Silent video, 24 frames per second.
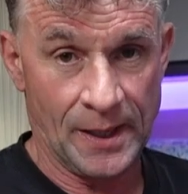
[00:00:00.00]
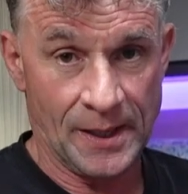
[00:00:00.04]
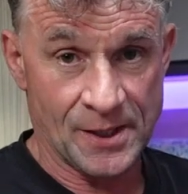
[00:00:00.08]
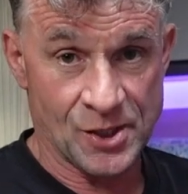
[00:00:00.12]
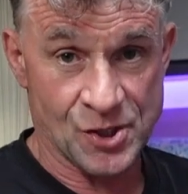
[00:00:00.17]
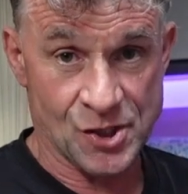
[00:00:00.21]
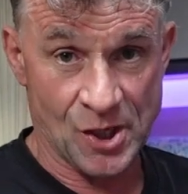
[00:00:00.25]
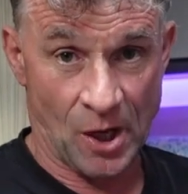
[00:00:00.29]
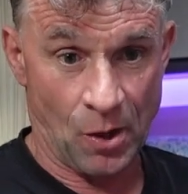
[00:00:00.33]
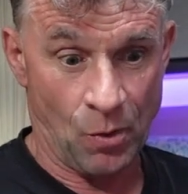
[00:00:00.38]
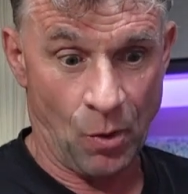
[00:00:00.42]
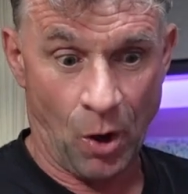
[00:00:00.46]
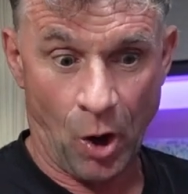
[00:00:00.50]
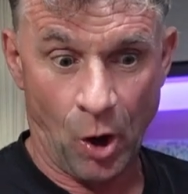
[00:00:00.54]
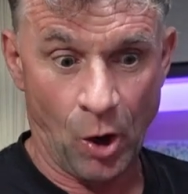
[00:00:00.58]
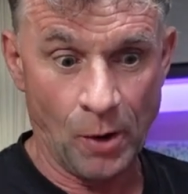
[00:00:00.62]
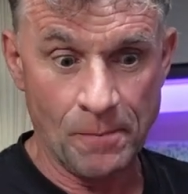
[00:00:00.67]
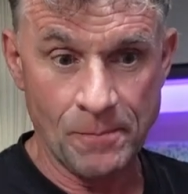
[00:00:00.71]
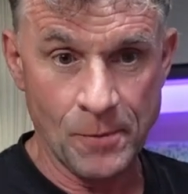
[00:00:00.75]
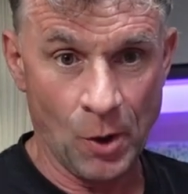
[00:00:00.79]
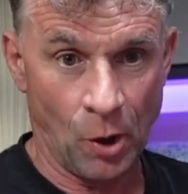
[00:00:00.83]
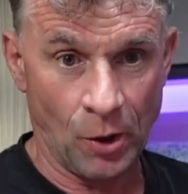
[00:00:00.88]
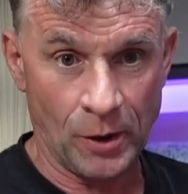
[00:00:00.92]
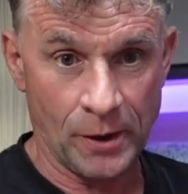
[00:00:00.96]
So
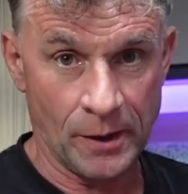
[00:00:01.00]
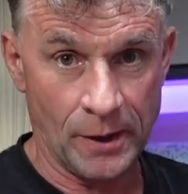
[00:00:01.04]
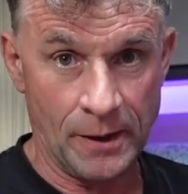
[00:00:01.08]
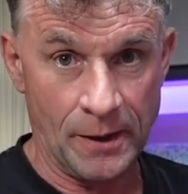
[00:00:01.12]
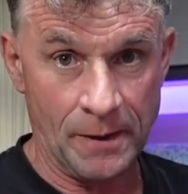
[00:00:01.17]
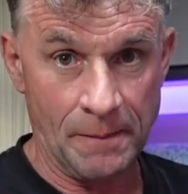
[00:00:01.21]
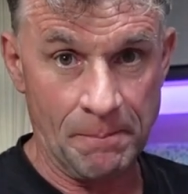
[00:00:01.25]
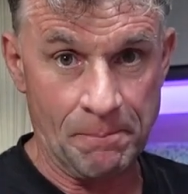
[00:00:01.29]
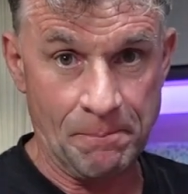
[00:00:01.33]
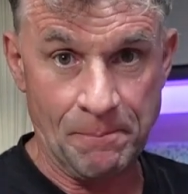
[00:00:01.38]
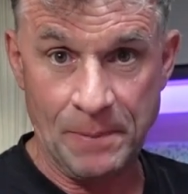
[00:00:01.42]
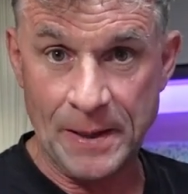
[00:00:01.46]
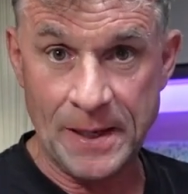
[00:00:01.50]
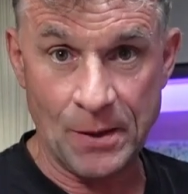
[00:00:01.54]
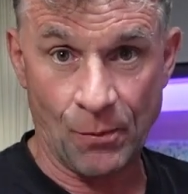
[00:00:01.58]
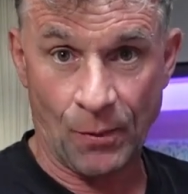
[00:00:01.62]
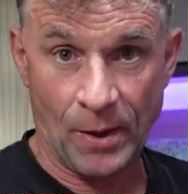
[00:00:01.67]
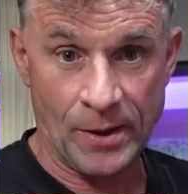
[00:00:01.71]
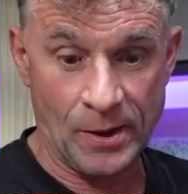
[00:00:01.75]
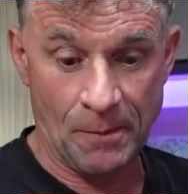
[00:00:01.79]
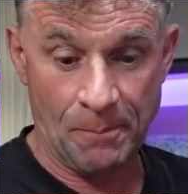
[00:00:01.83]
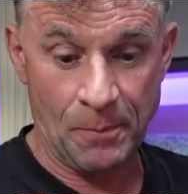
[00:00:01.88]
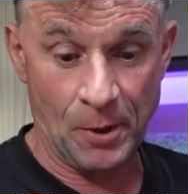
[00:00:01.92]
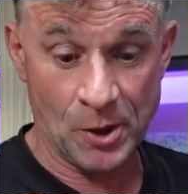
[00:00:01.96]
I'm not going to beat
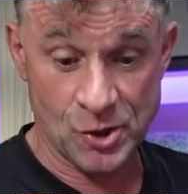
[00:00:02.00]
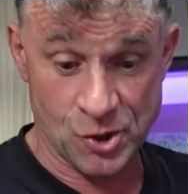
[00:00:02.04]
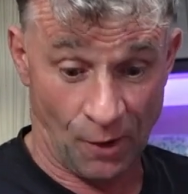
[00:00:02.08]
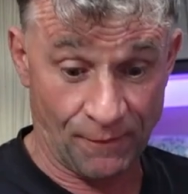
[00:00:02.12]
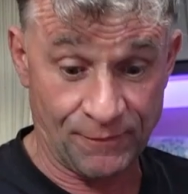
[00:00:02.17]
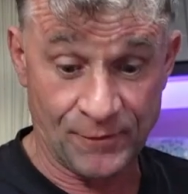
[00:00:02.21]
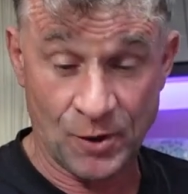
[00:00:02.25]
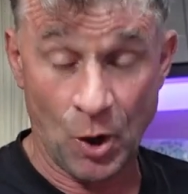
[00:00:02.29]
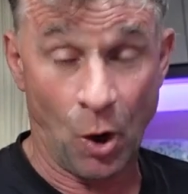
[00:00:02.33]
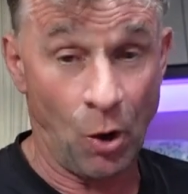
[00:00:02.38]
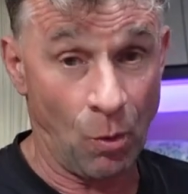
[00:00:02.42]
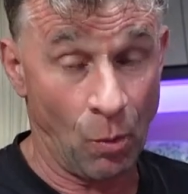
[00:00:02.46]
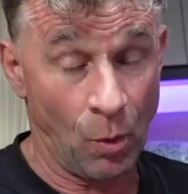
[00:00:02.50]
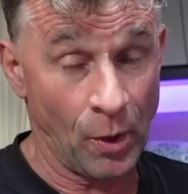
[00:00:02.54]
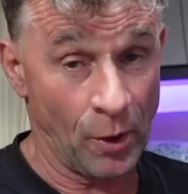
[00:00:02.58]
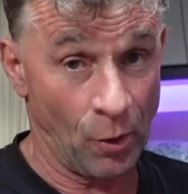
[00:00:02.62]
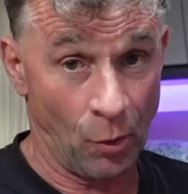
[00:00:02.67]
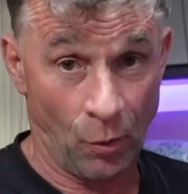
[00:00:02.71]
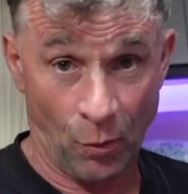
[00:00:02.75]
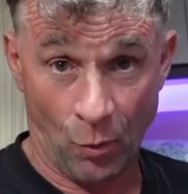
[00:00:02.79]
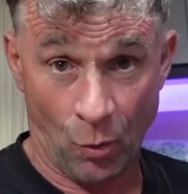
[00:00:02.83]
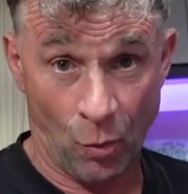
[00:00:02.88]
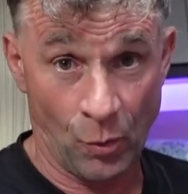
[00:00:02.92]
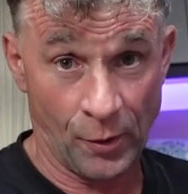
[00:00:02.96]
around the bush. I've got one
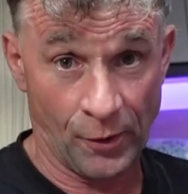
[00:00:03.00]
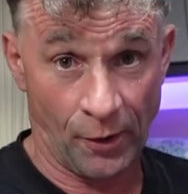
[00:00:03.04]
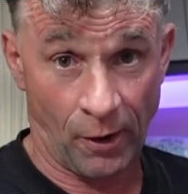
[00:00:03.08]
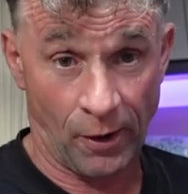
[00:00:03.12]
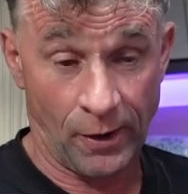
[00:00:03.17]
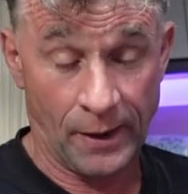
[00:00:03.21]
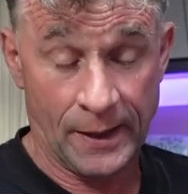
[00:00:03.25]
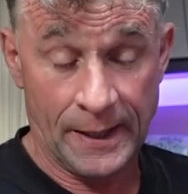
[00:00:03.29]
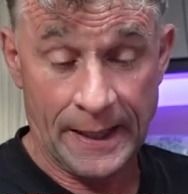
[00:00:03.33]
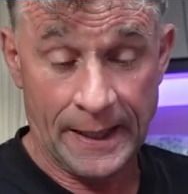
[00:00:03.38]
on order.